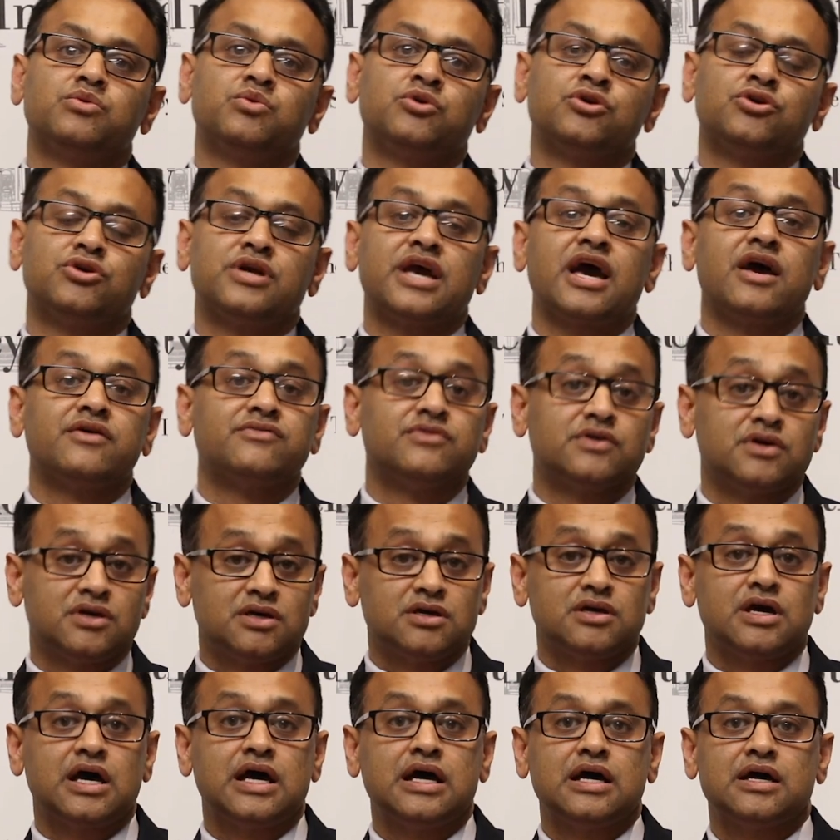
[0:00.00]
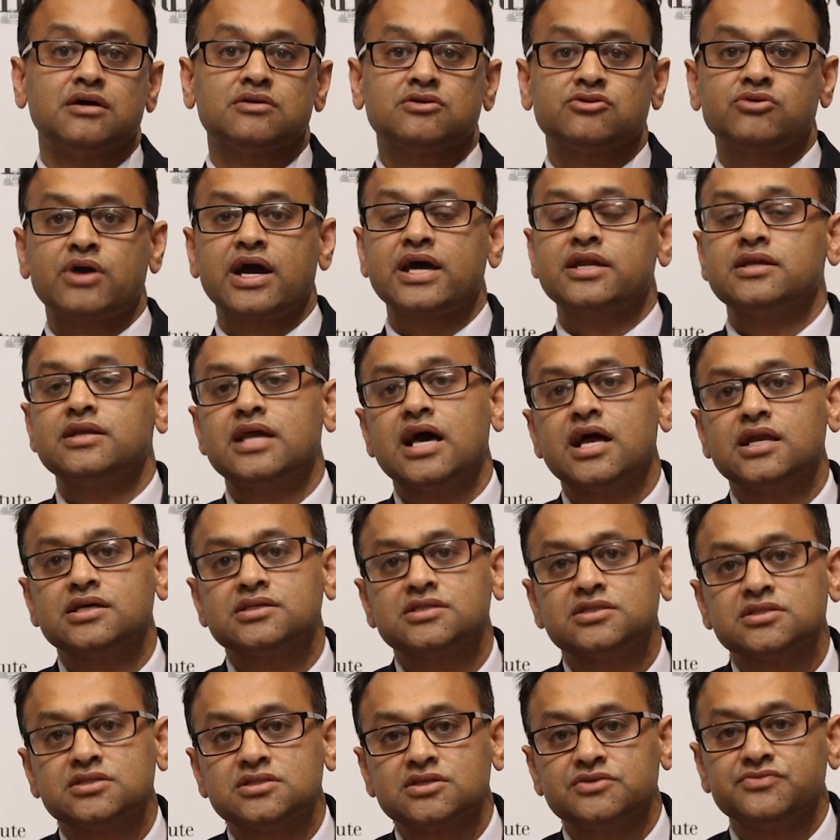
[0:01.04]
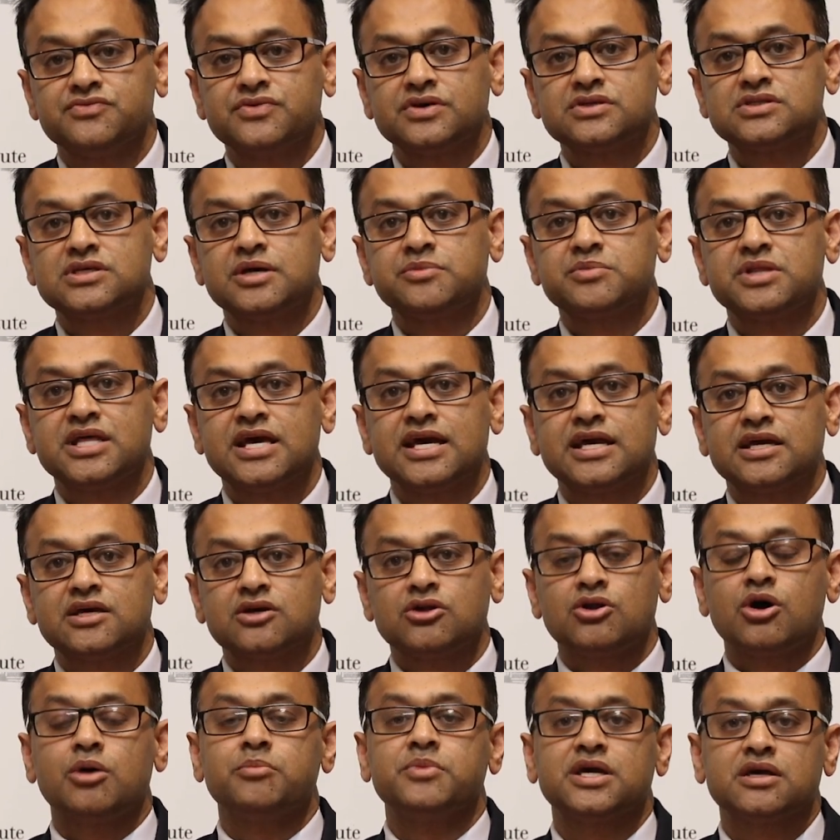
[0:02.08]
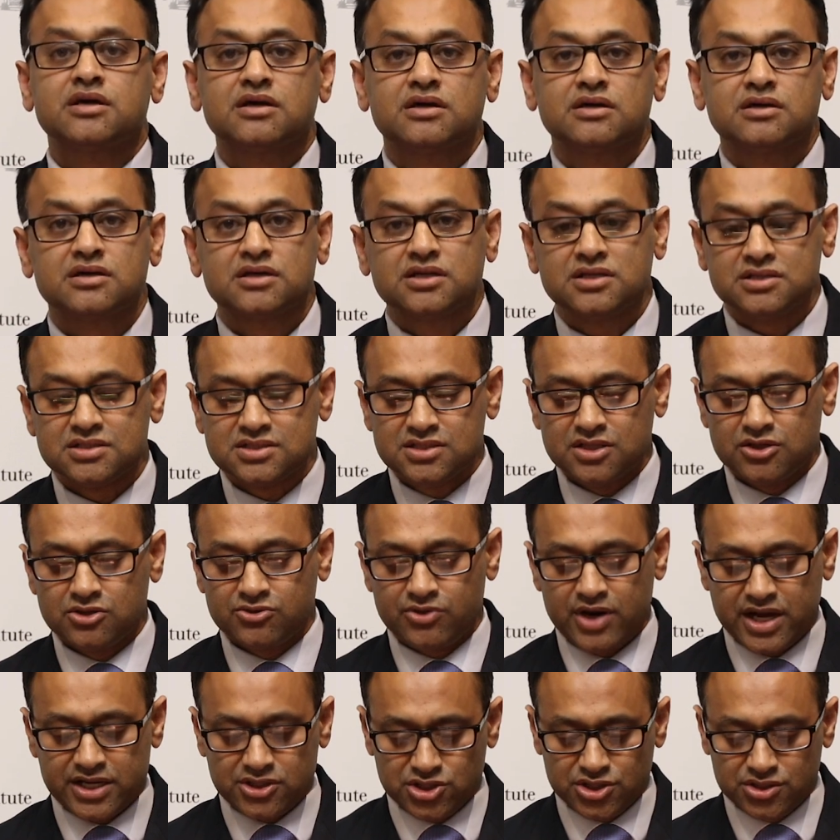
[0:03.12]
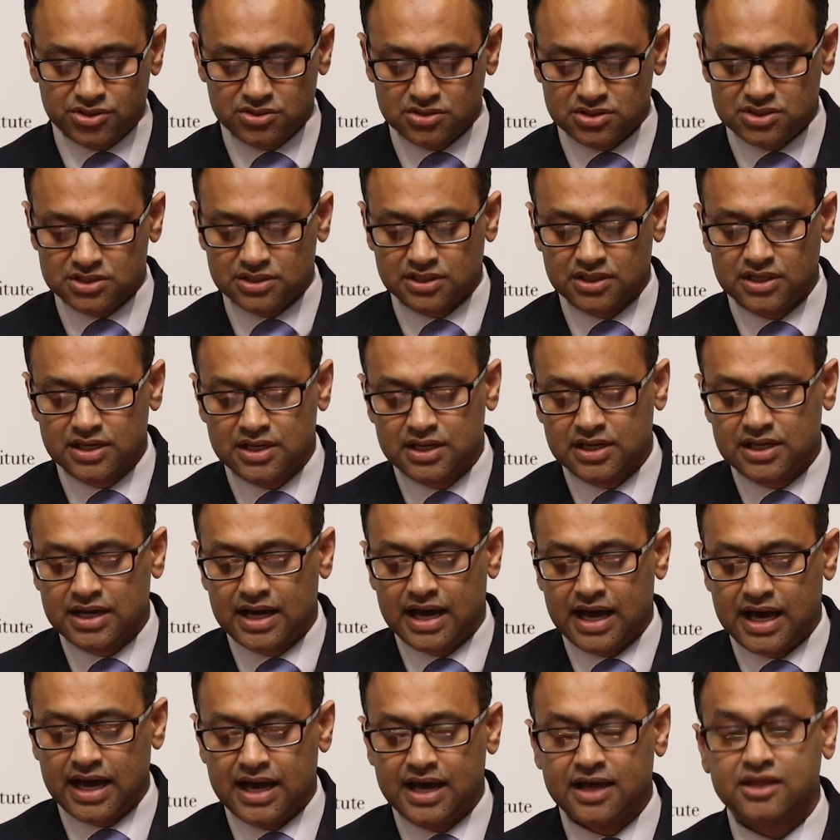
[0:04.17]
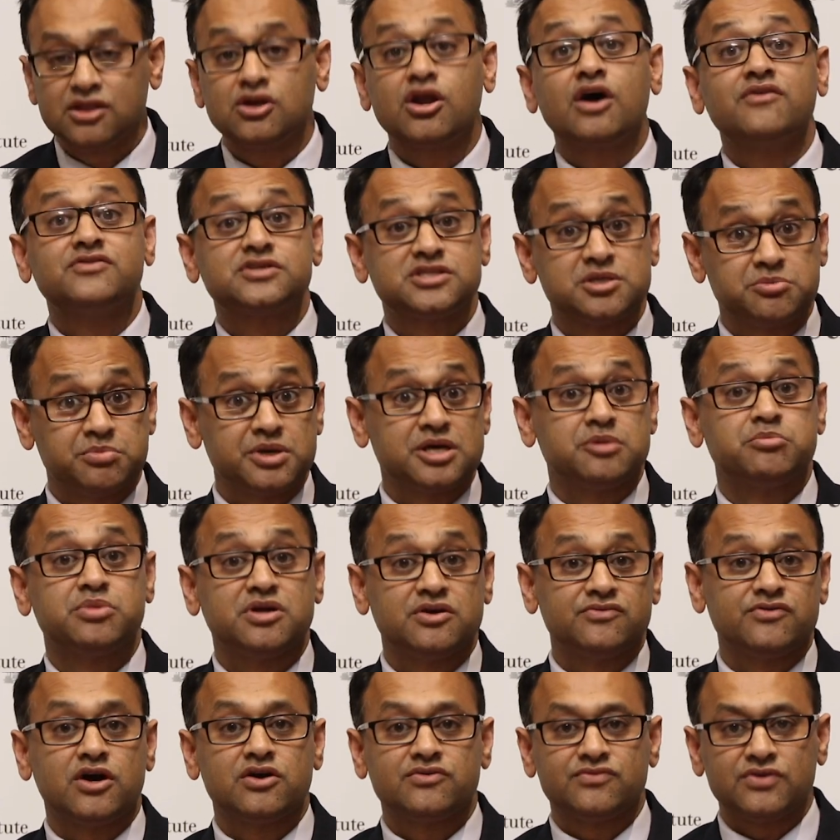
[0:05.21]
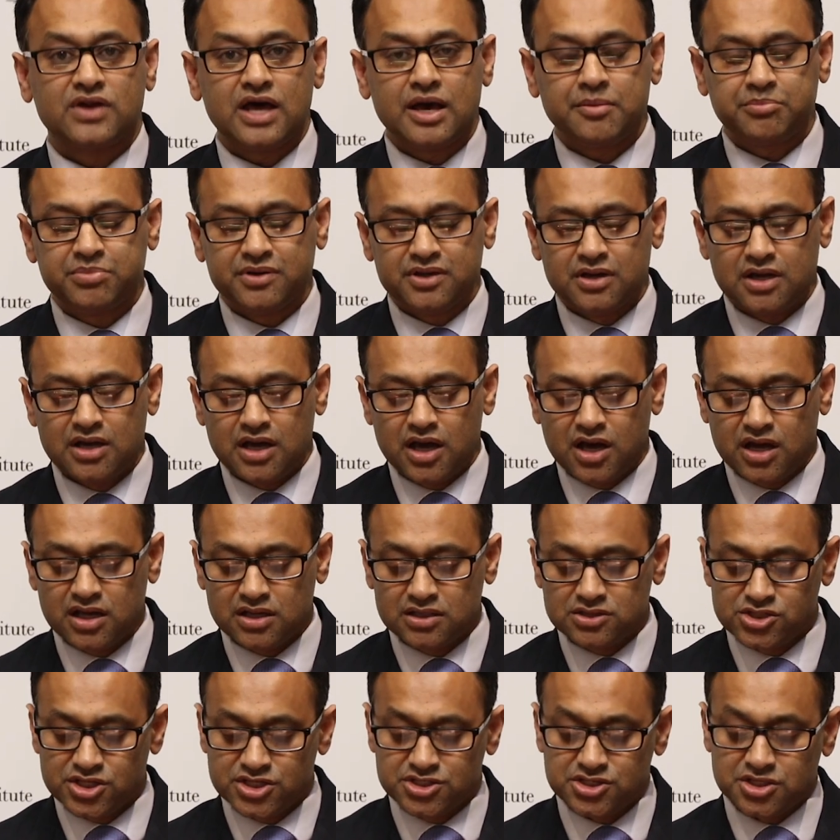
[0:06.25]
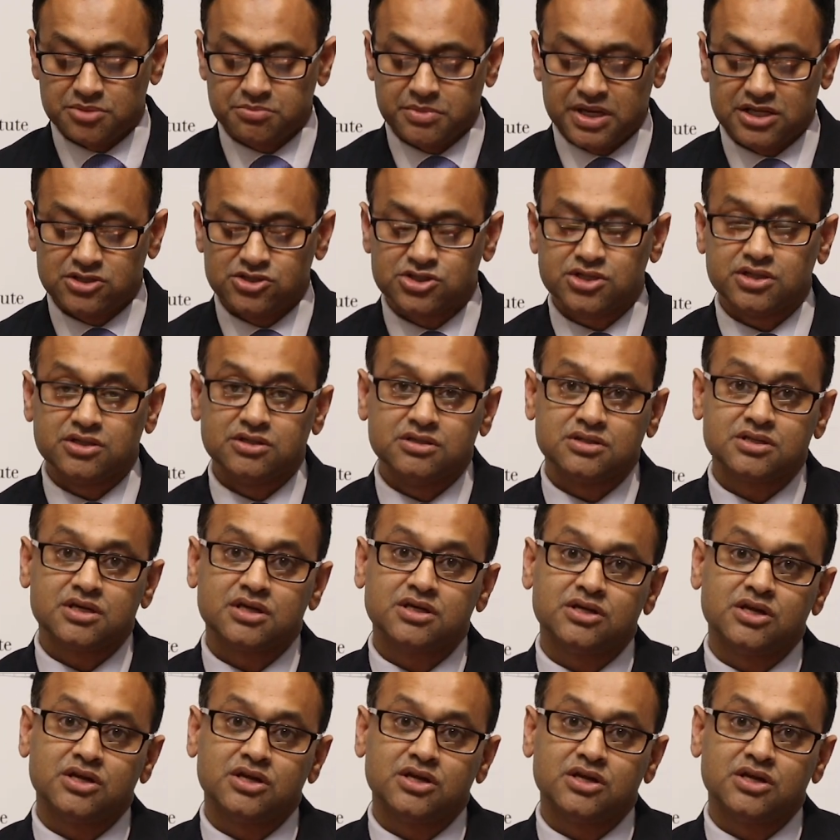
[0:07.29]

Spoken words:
who gave a great analysis of some of the economic considerations. And there'll obviously be a bit of overlap, and Gigi mentioned